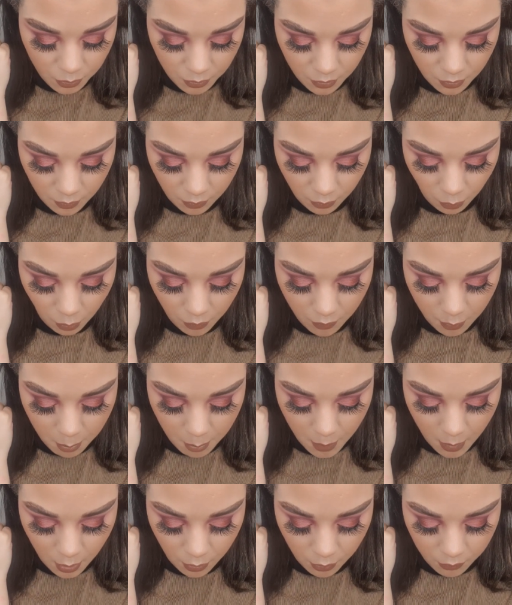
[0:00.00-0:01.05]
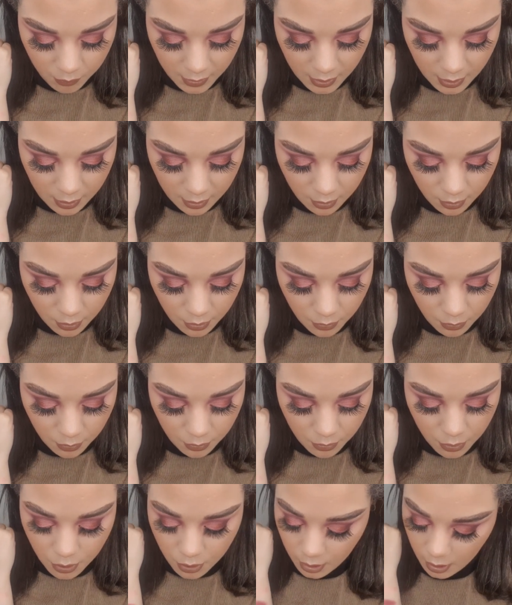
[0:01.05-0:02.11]
which is sort of a mauvey
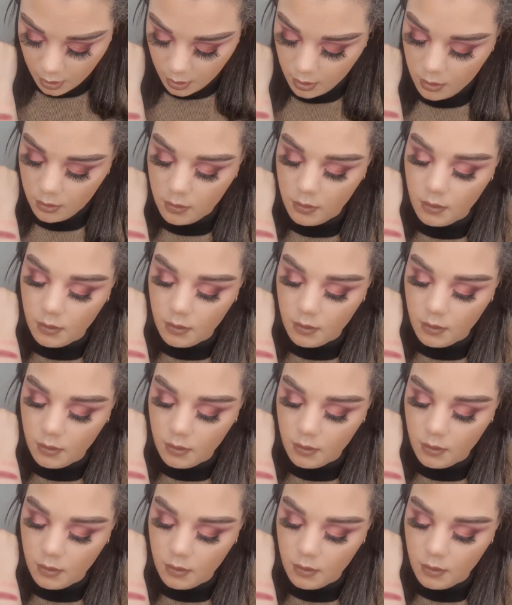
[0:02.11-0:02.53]
nude shade.